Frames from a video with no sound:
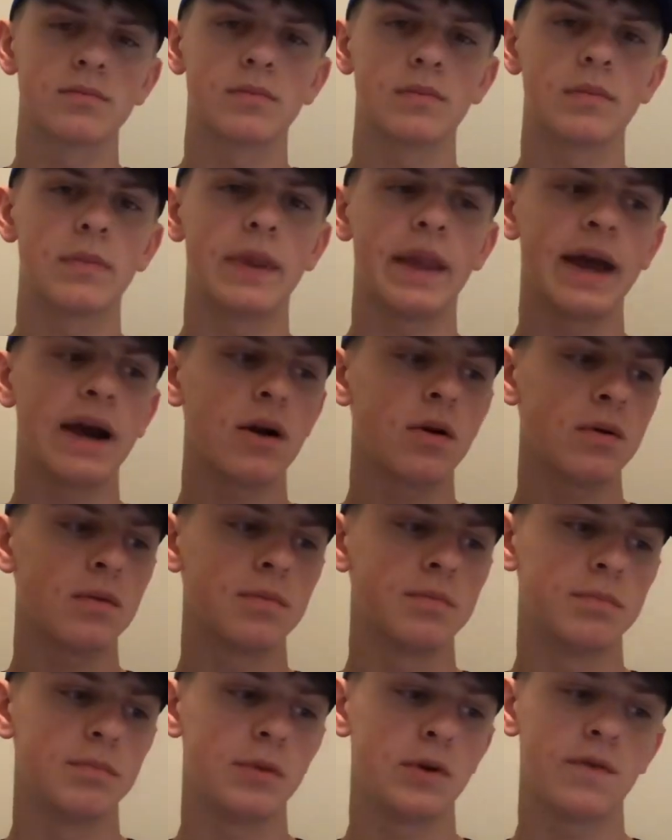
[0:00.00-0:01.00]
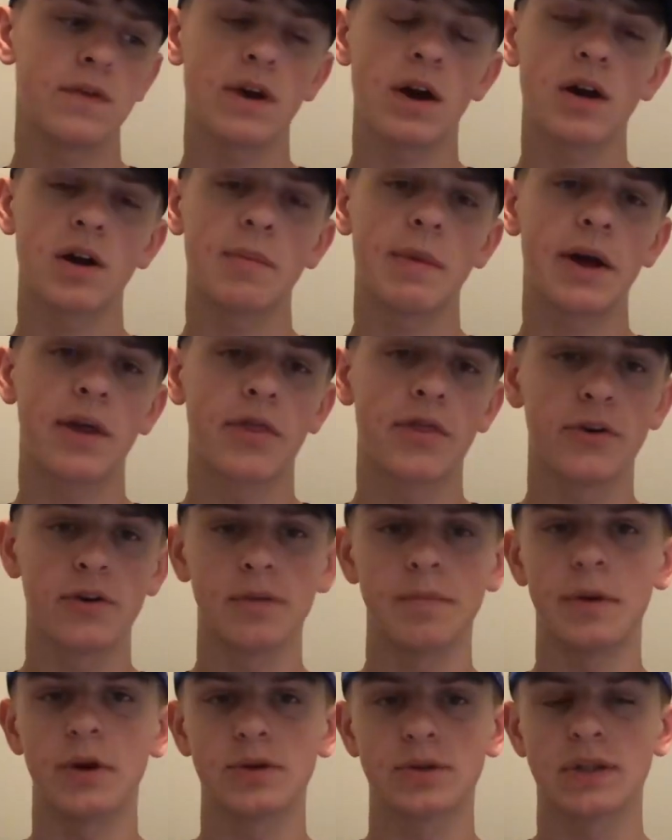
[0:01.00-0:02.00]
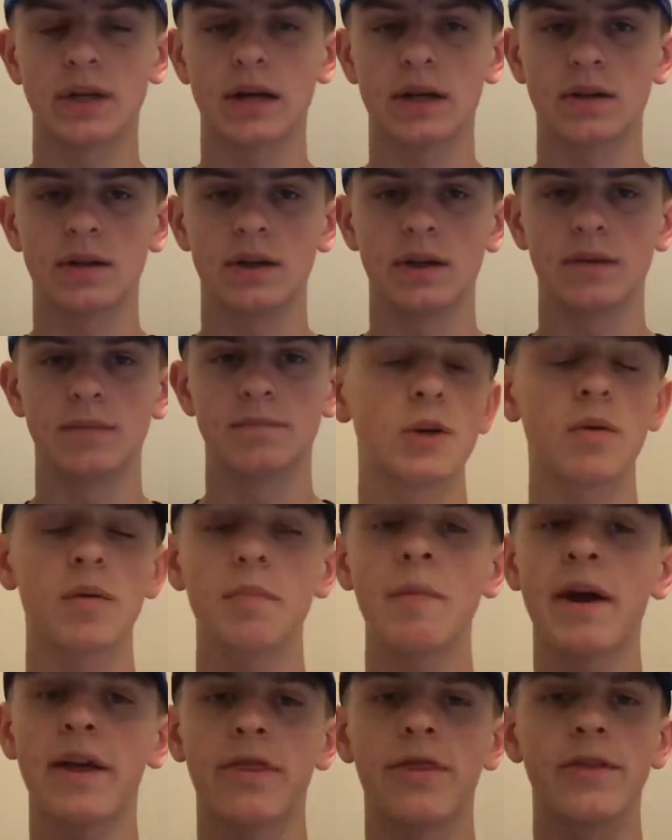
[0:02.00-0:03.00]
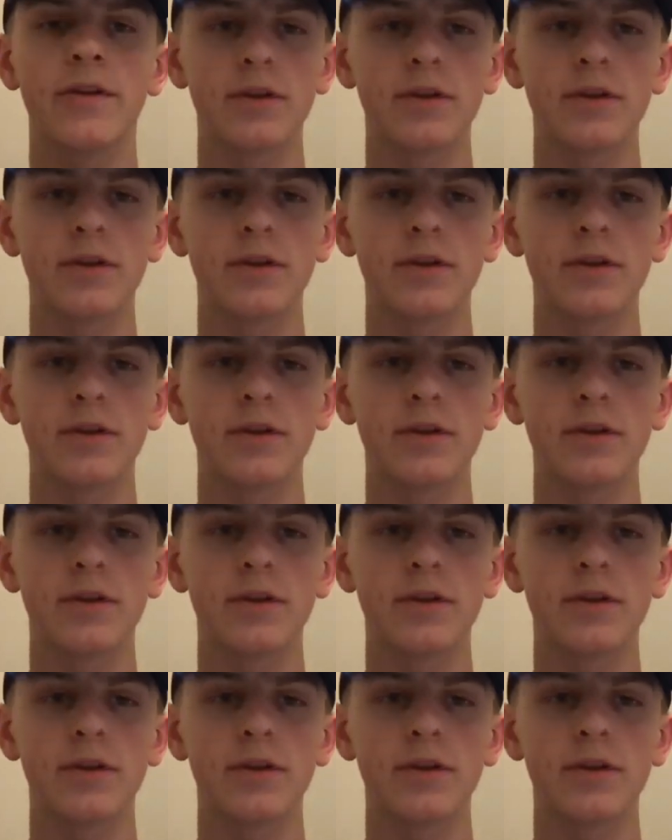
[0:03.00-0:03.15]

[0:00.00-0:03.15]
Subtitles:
Now, moving on to my third most likely. With my third